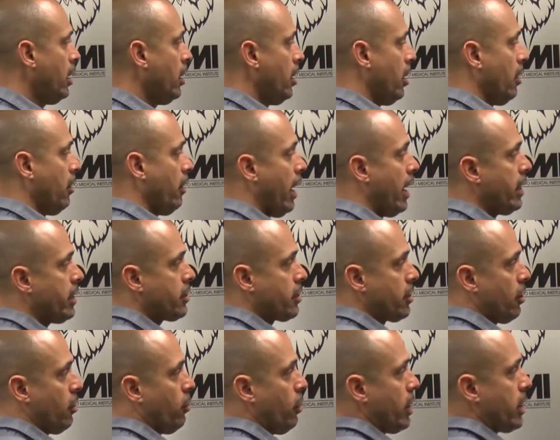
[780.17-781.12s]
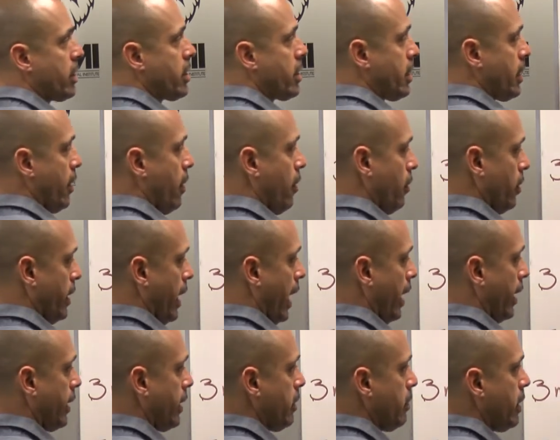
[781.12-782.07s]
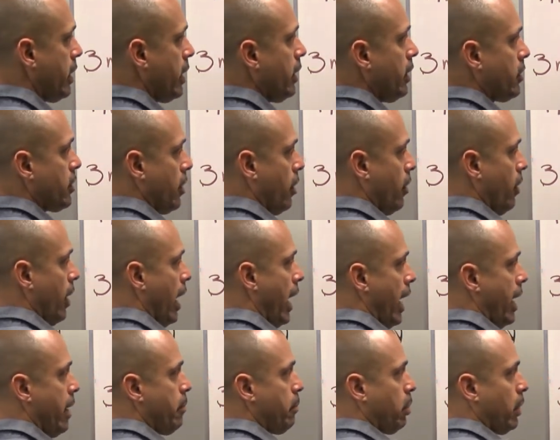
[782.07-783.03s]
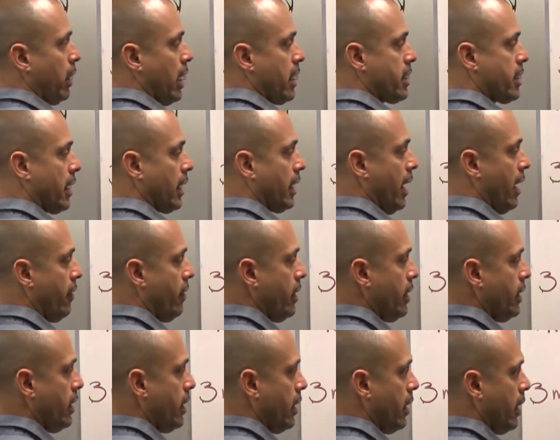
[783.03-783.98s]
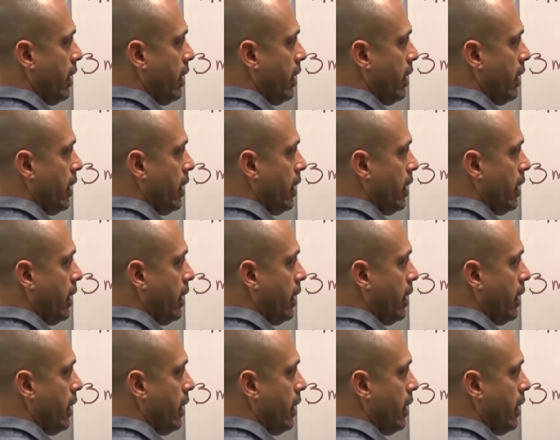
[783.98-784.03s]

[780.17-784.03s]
All right, so what's that going to be? So 8 plus 11,